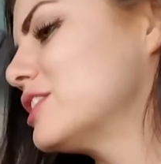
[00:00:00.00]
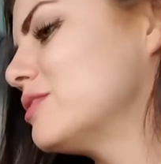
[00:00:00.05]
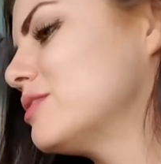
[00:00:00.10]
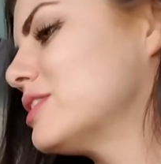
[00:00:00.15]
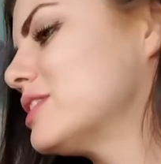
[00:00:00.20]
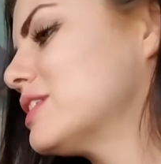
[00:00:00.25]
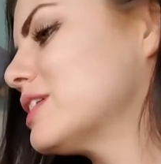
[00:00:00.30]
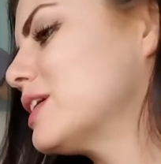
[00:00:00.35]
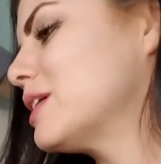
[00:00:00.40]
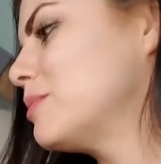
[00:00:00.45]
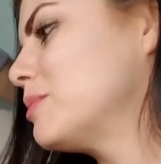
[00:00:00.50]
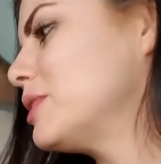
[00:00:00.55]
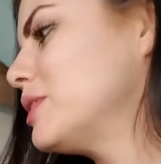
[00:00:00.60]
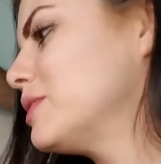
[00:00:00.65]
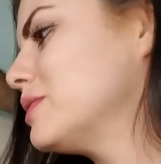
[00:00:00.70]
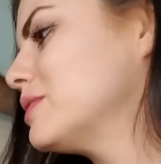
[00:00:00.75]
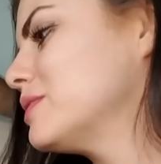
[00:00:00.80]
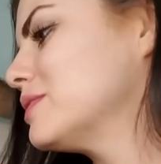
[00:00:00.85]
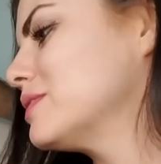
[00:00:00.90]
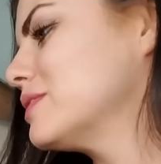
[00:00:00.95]
She wants to come
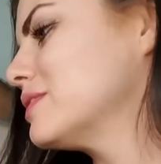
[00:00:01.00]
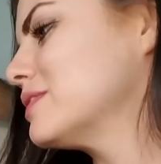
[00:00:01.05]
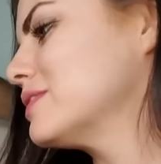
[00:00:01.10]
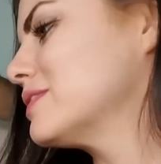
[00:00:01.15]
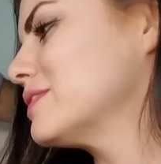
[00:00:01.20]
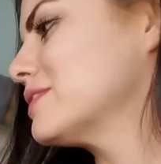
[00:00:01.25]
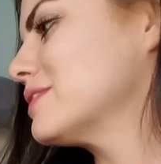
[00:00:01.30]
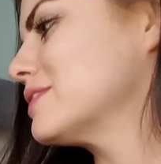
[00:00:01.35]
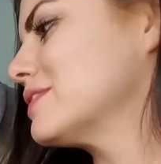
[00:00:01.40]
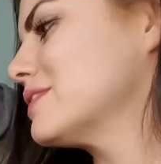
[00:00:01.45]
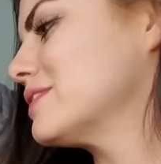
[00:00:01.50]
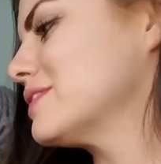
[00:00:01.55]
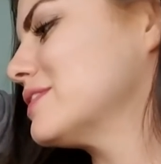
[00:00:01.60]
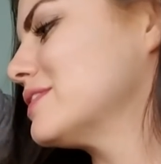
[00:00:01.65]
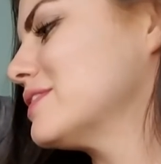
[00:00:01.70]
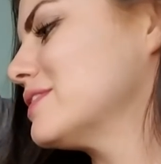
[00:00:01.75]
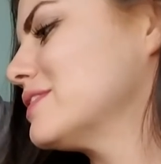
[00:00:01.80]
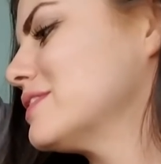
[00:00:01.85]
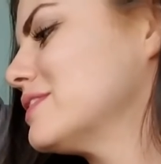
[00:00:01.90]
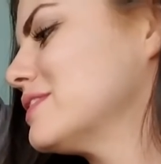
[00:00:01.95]
to you.
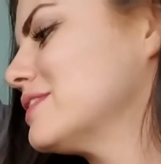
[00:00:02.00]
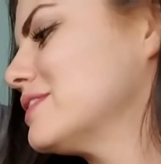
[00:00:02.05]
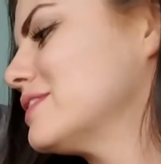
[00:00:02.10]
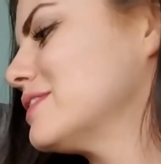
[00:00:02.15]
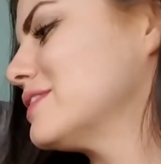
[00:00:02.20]
Hey.